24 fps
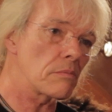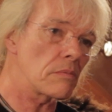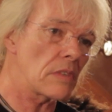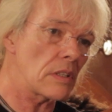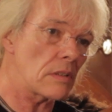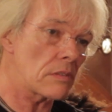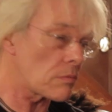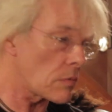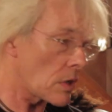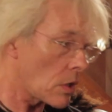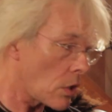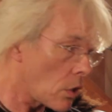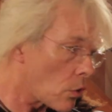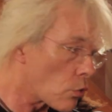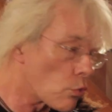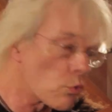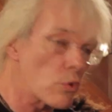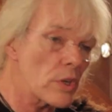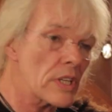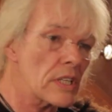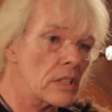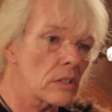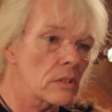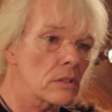in
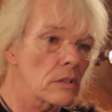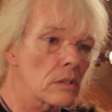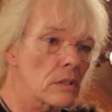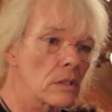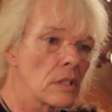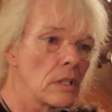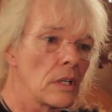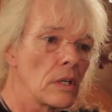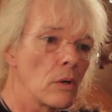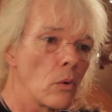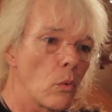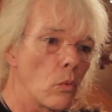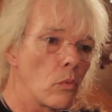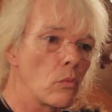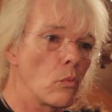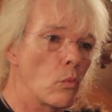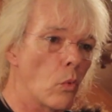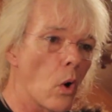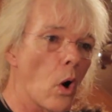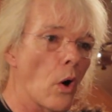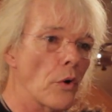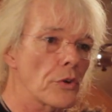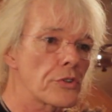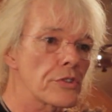real
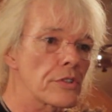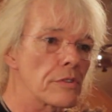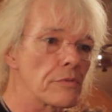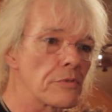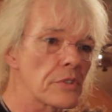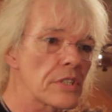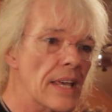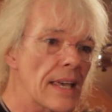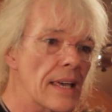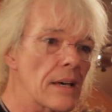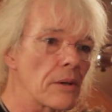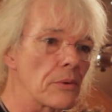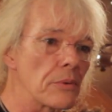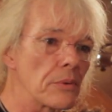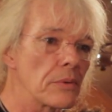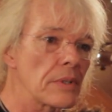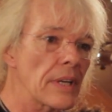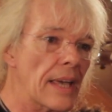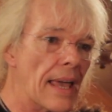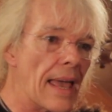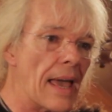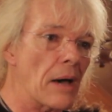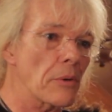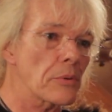watts of sound
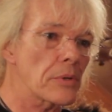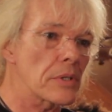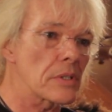out